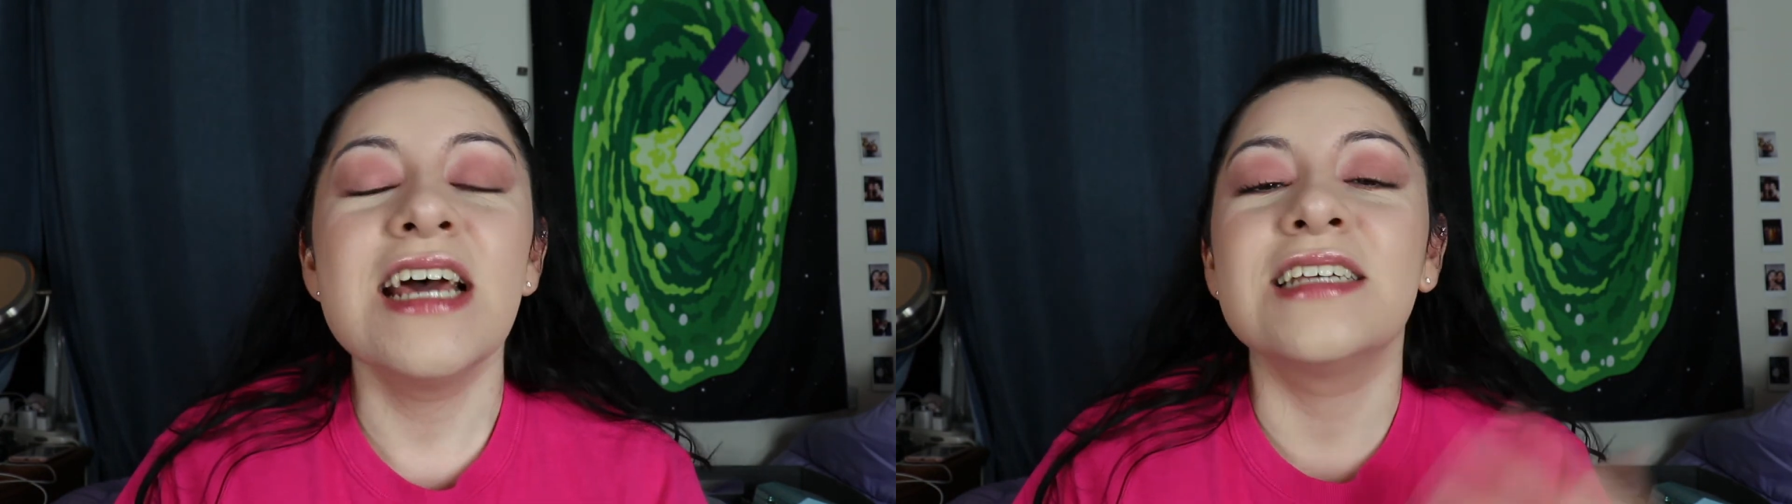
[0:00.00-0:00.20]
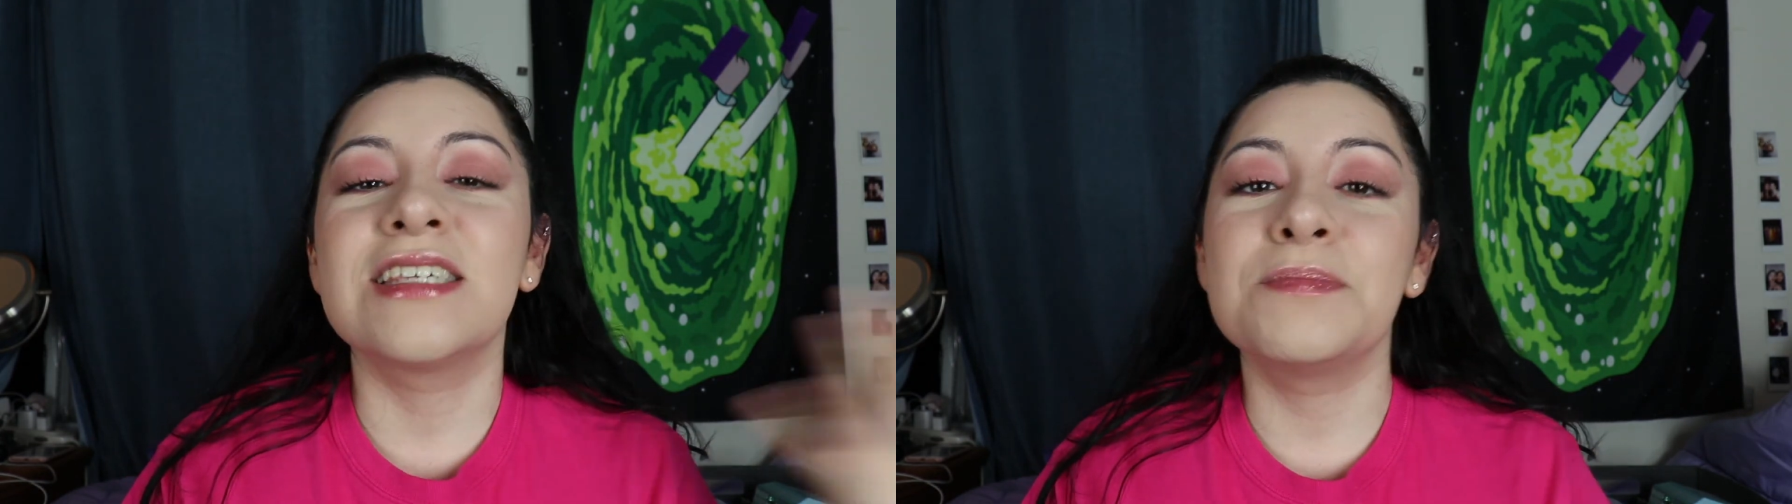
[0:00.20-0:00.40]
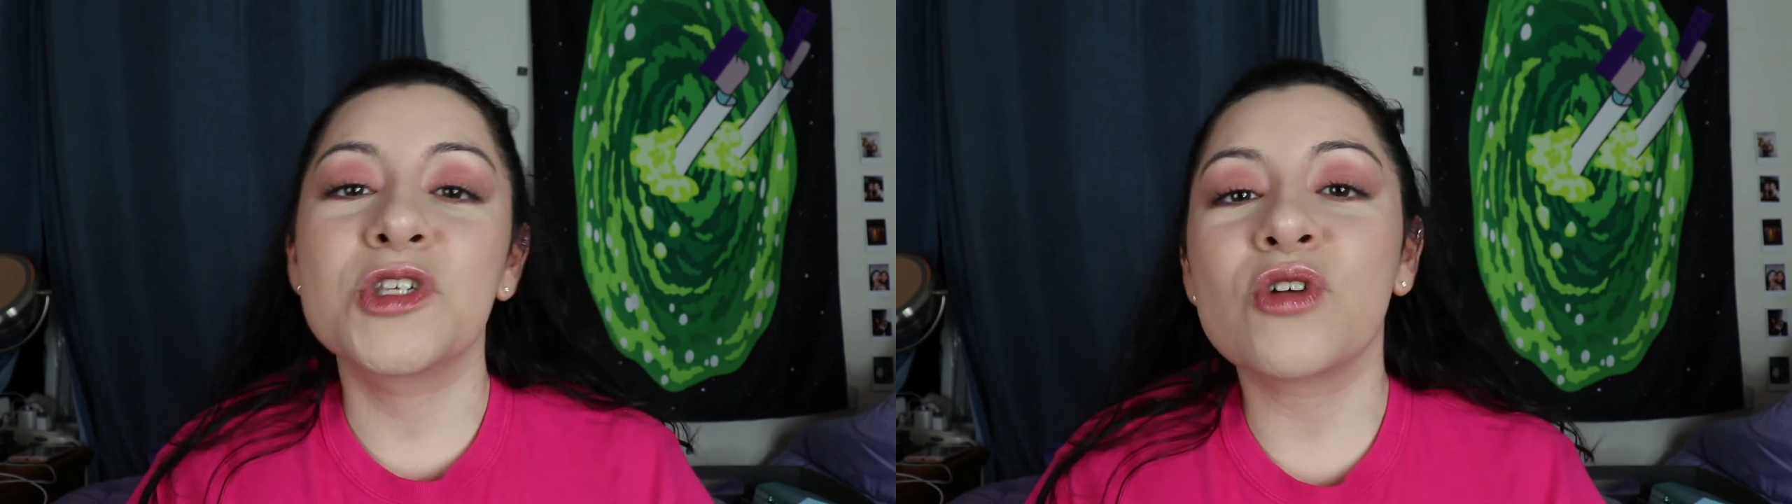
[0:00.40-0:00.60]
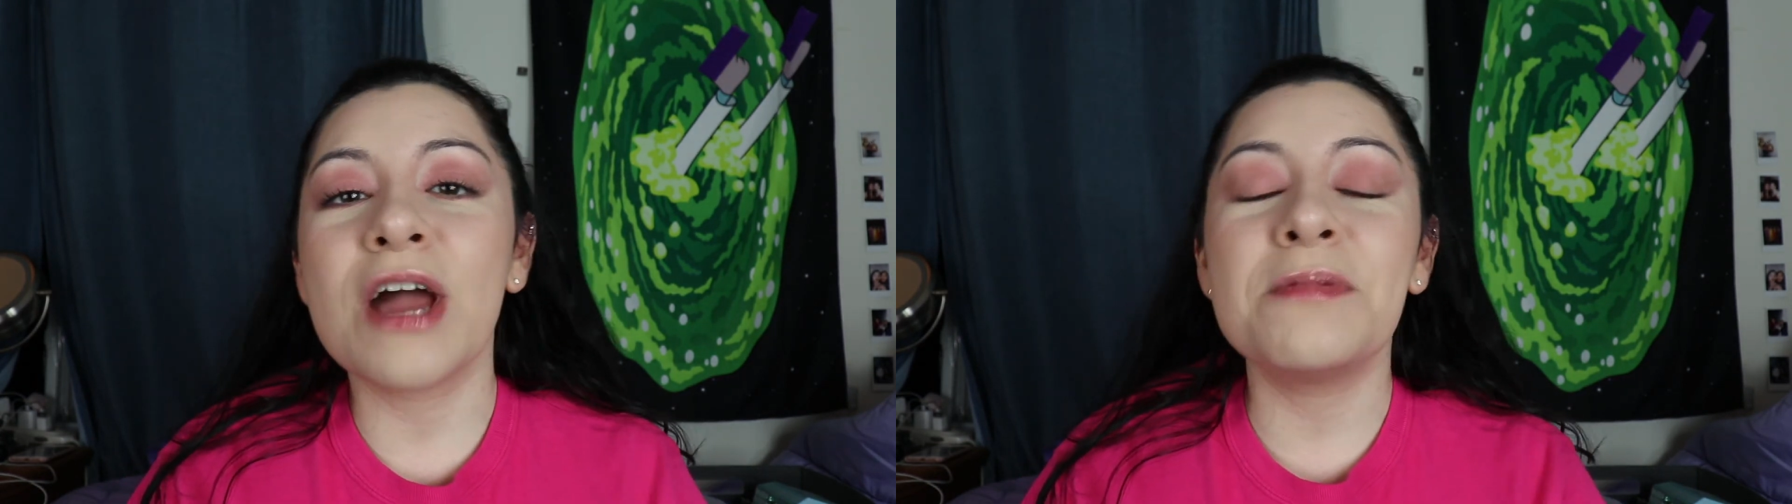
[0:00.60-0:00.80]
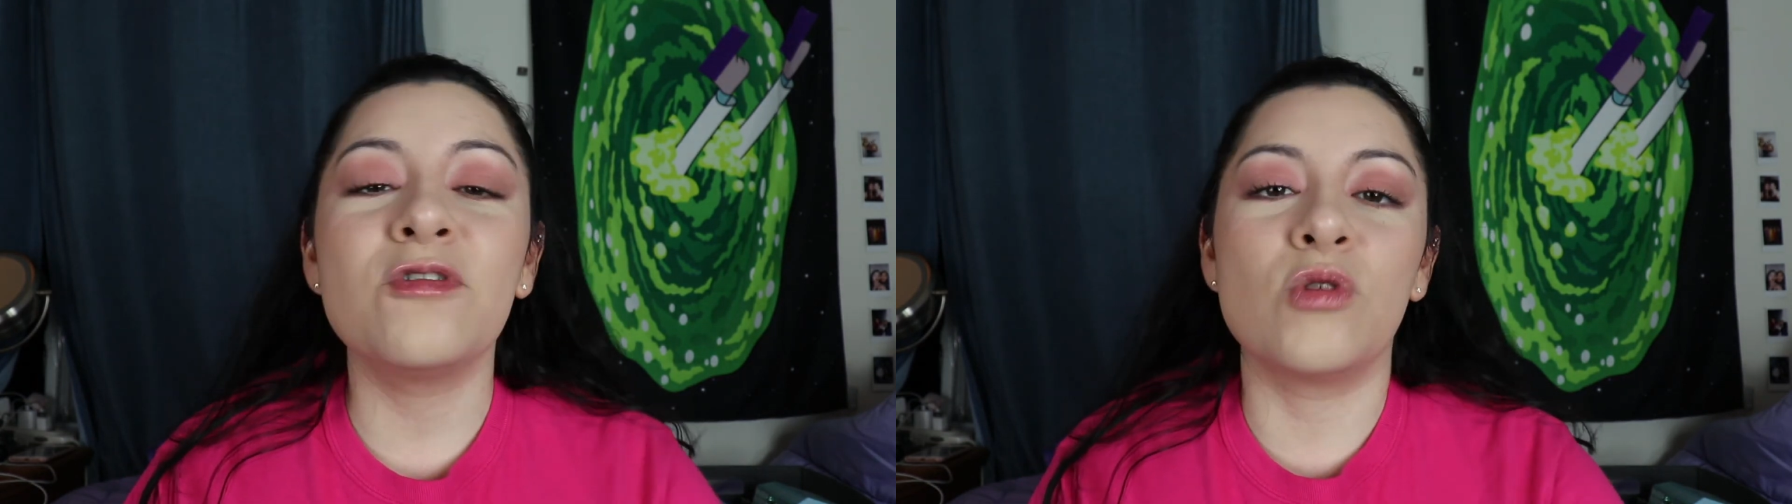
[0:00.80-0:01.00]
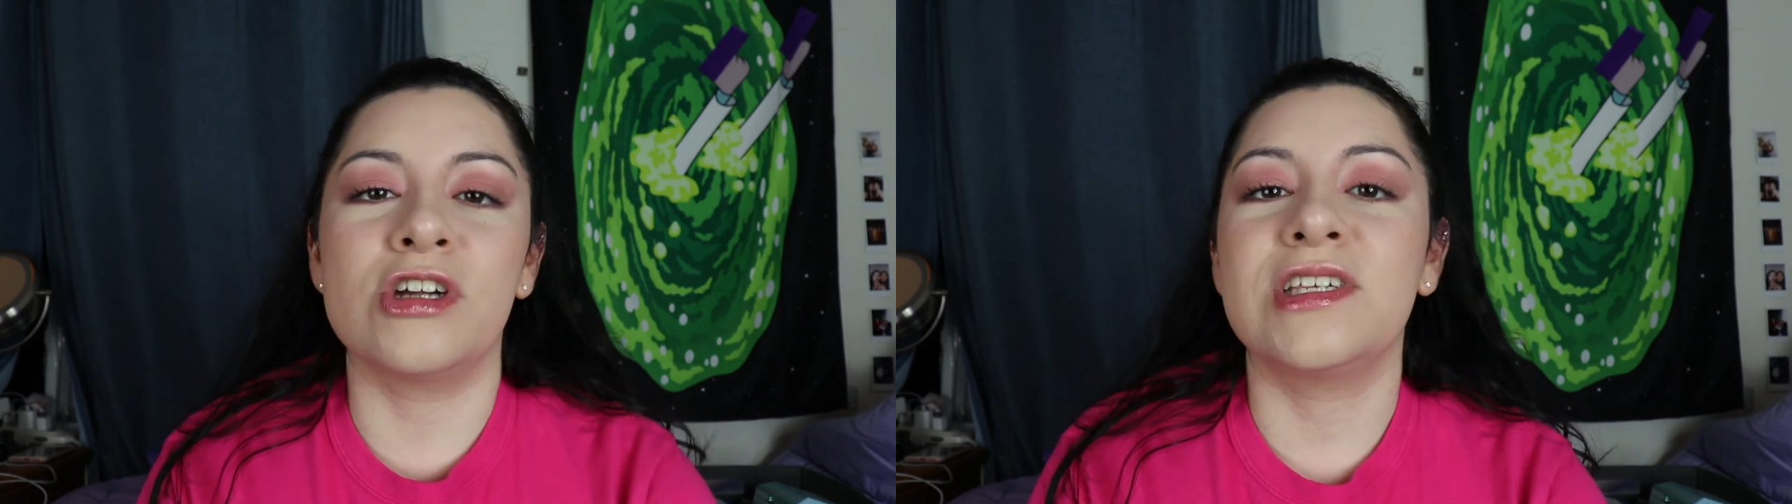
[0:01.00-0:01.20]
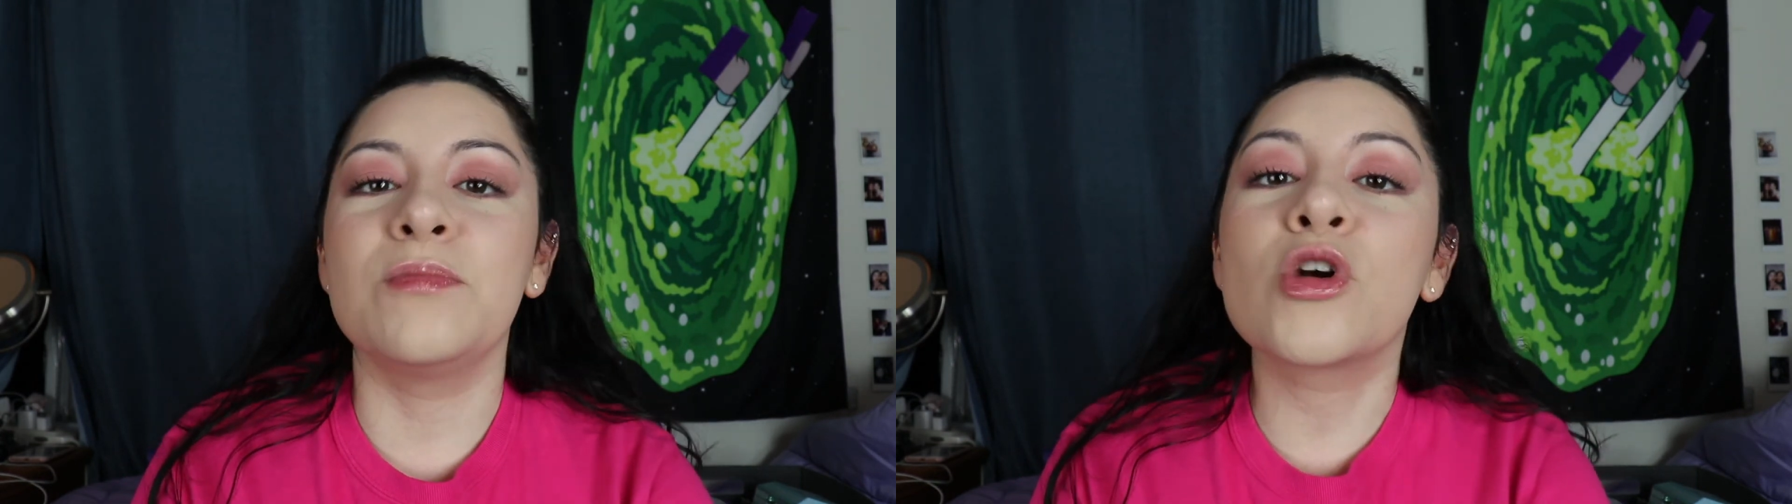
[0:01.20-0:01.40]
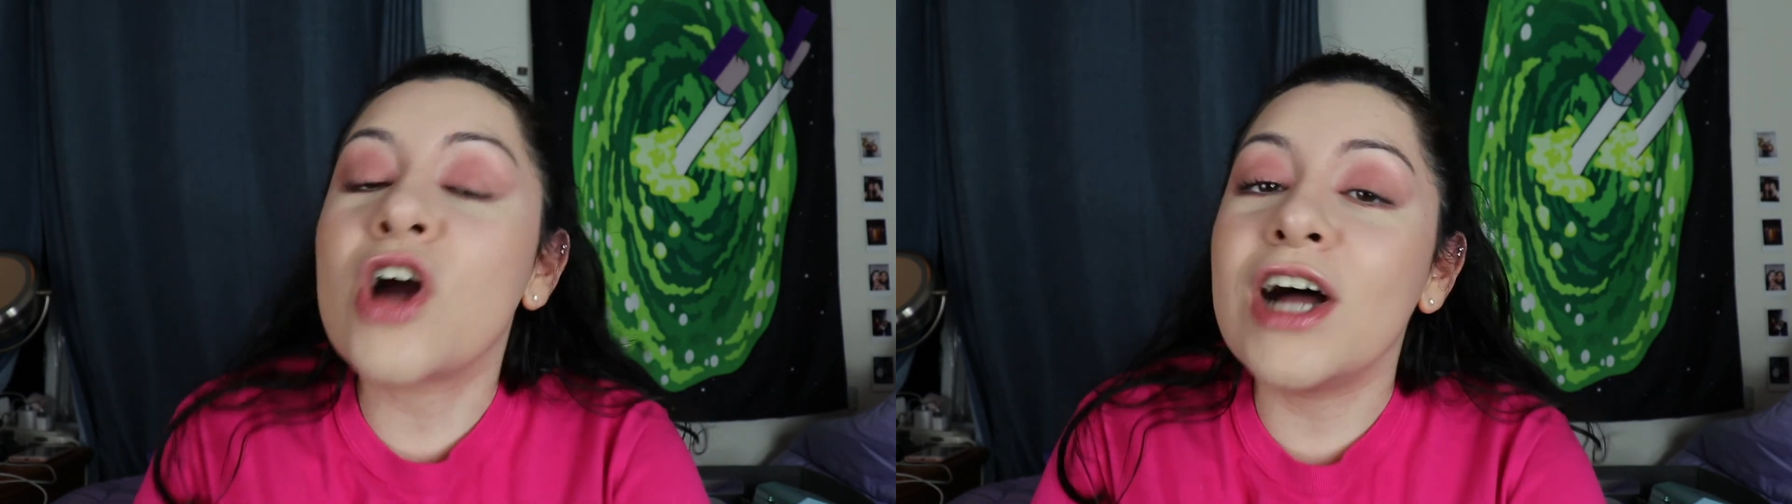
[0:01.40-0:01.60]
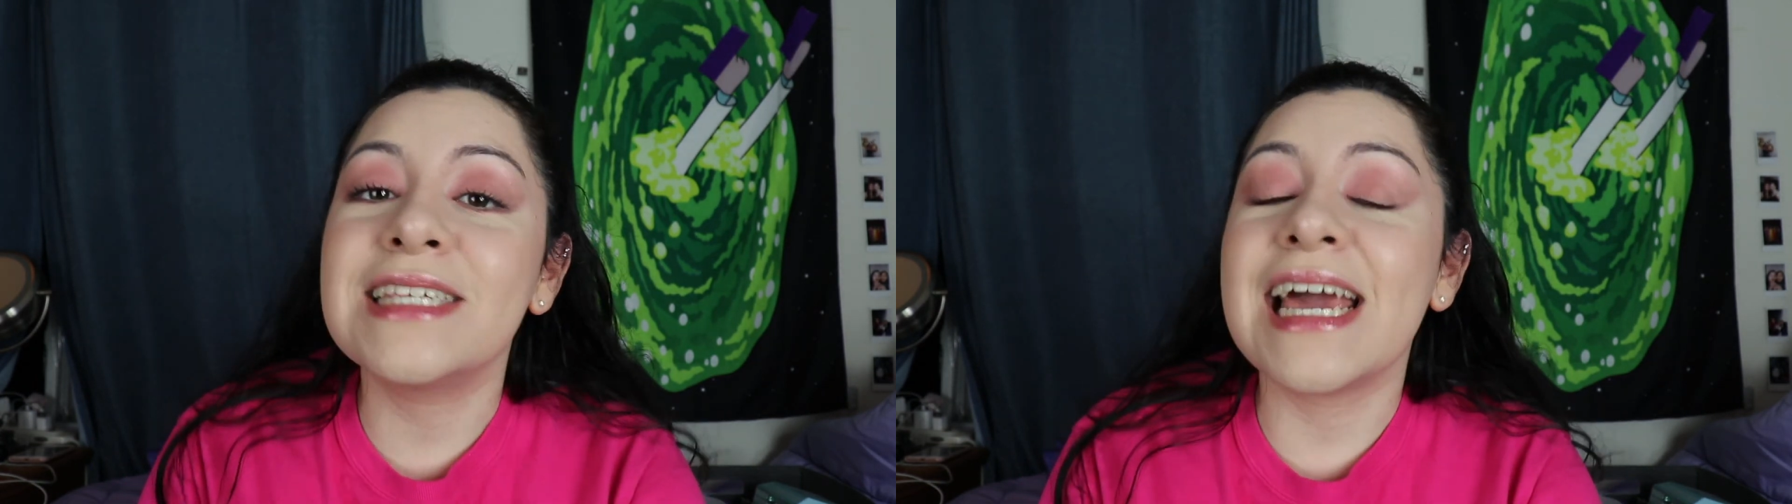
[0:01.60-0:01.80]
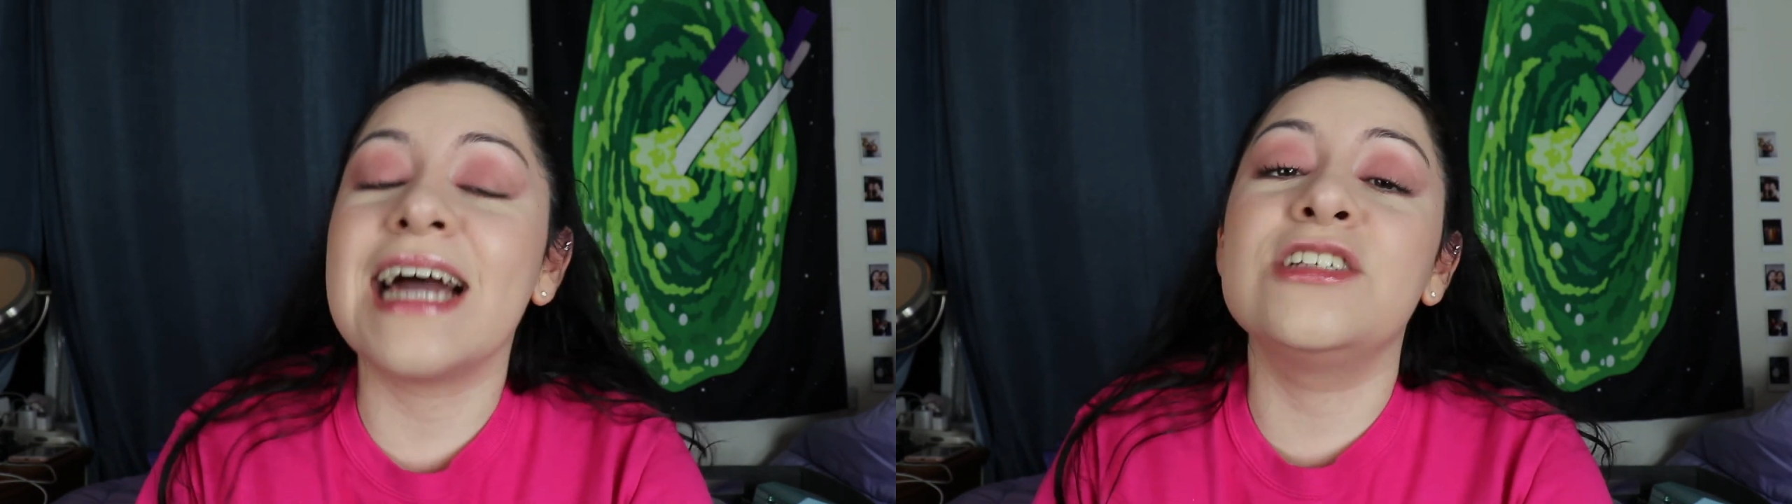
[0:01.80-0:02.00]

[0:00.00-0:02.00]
Subscribe if you want to see more content.